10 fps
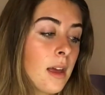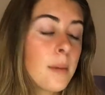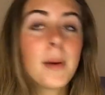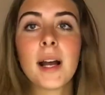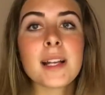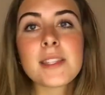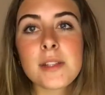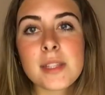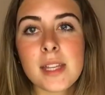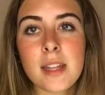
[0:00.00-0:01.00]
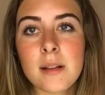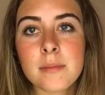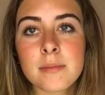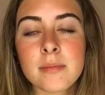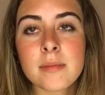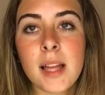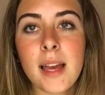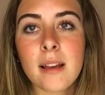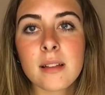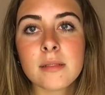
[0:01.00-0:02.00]
But I still see them,
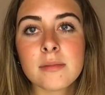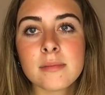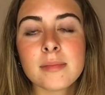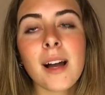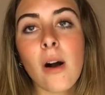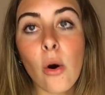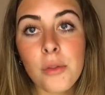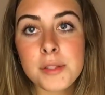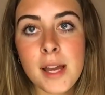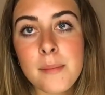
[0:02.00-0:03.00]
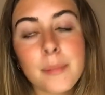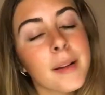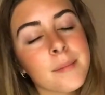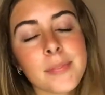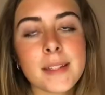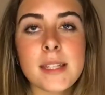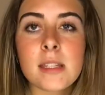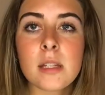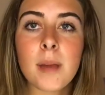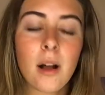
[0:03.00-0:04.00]
like, not all the time, but a
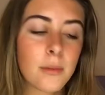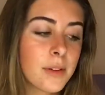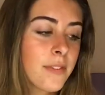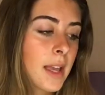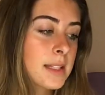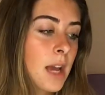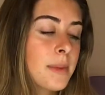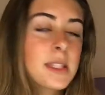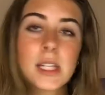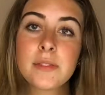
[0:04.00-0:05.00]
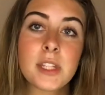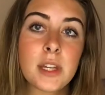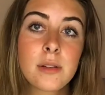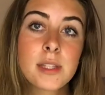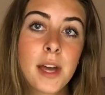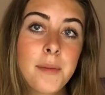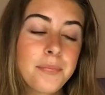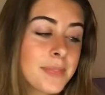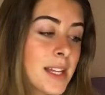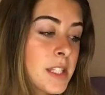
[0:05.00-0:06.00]
decent amount. We FaceTime and stuff too, so
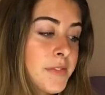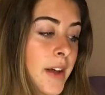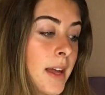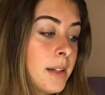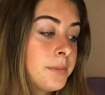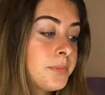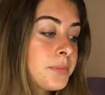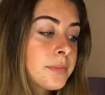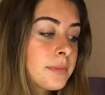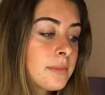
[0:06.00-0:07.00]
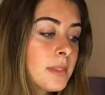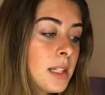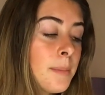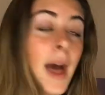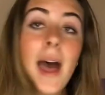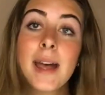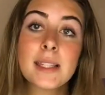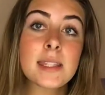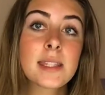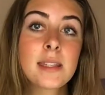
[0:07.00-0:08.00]
that's fun.
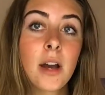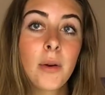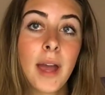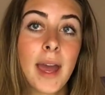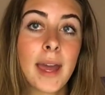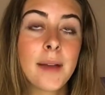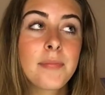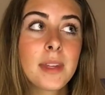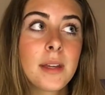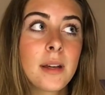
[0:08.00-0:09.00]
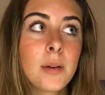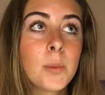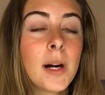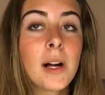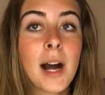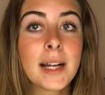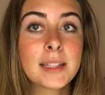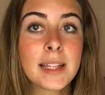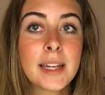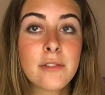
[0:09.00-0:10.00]
Pets. Okay. Well, I
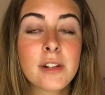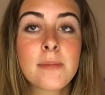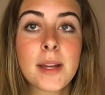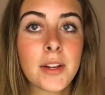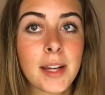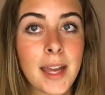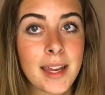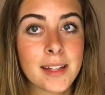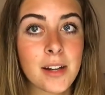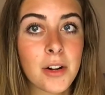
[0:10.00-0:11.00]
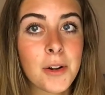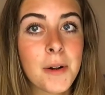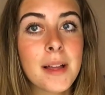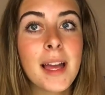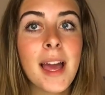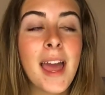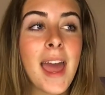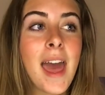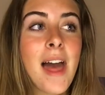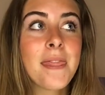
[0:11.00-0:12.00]
live with my great aunt and uncle,
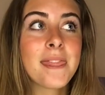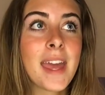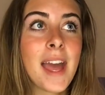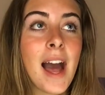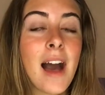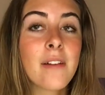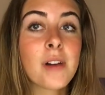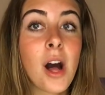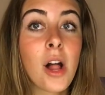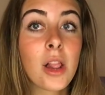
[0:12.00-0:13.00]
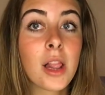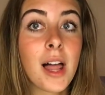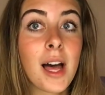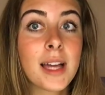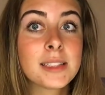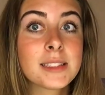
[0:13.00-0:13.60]
and they have a lot.